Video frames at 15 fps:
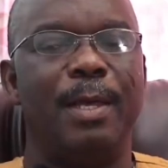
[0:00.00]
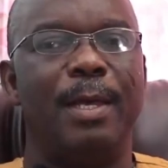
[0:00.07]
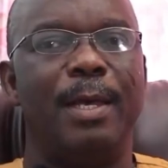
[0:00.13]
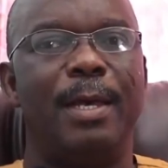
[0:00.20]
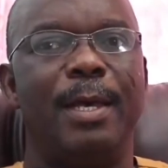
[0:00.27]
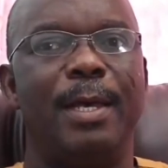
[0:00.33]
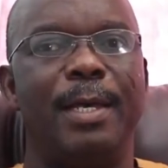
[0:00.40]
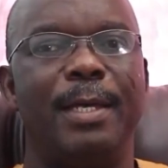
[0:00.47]

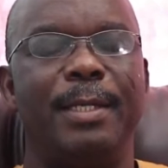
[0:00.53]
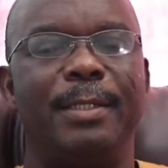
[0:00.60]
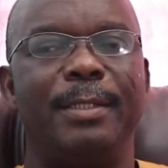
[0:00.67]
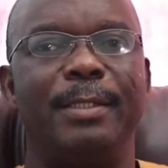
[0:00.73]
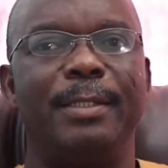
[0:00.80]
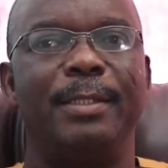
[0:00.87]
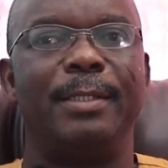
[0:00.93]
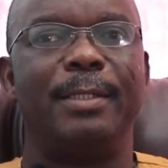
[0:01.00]

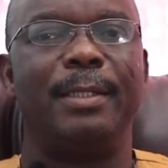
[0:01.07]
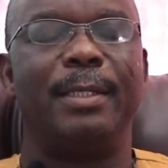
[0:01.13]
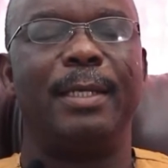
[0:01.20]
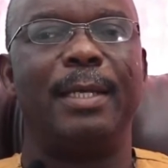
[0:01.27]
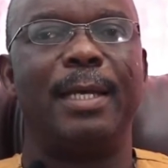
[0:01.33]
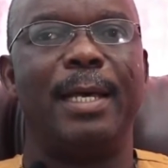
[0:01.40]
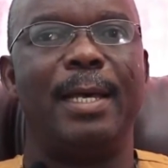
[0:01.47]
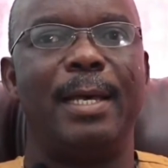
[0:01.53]
And
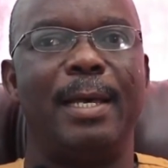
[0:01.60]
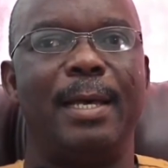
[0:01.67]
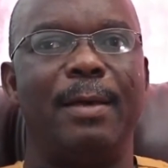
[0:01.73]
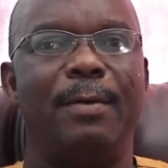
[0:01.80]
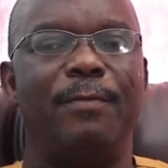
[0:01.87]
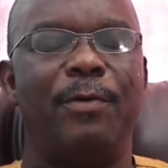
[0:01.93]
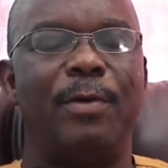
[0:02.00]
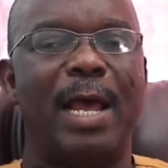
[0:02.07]

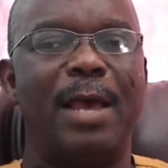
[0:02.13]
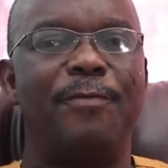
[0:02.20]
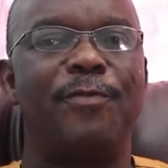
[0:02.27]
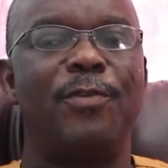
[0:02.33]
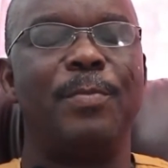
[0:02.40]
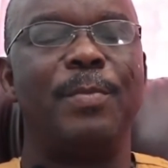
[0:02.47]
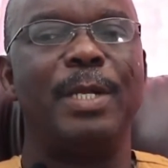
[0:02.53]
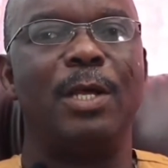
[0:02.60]
right
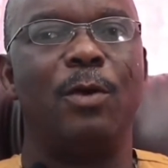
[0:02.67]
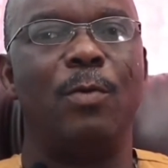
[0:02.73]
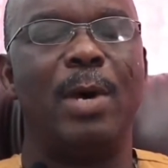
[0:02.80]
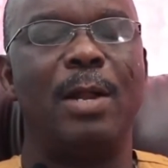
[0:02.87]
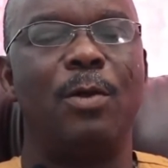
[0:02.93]
from day one,